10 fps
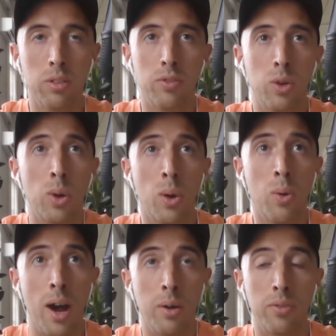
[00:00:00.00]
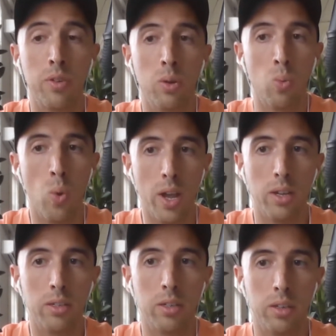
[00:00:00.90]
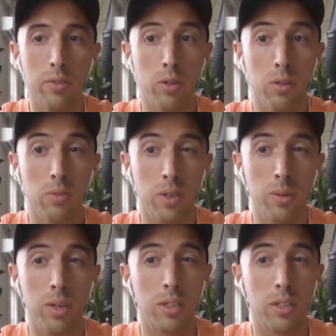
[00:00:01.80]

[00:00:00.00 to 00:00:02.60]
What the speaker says: if you go out of your way to leave a review,